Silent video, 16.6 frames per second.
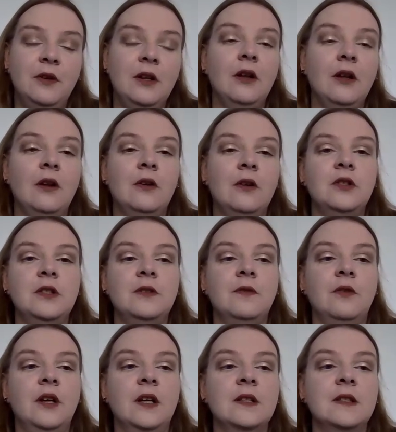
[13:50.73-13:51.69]

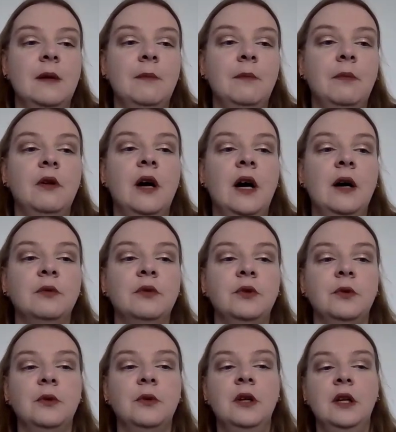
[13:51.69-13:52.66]
philologies, for example, how
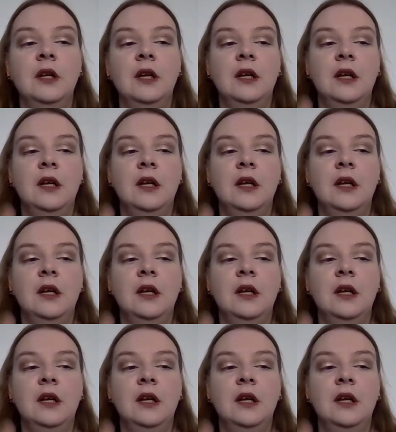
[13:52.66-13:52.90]
to